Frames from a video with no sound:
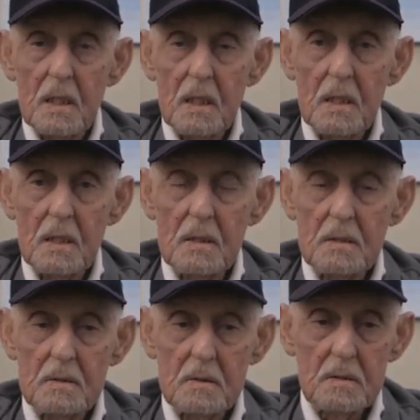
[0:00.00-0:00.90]

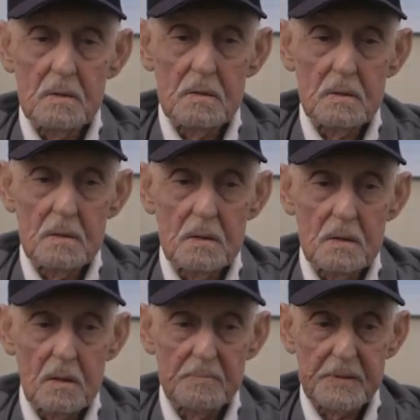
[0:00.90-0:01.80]
uh, you
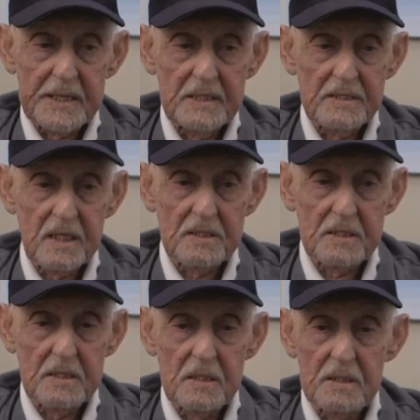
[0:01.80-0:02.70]
know, planes
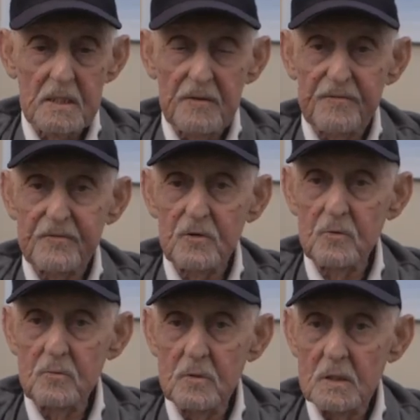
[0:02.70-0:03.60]
that uh, they
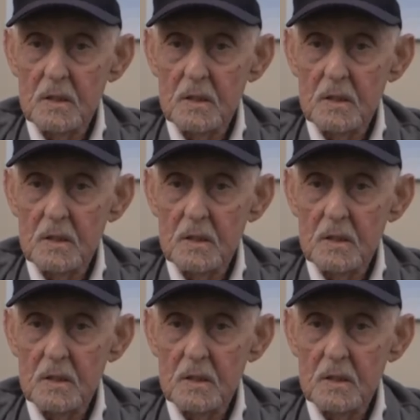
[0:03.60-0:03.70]
flew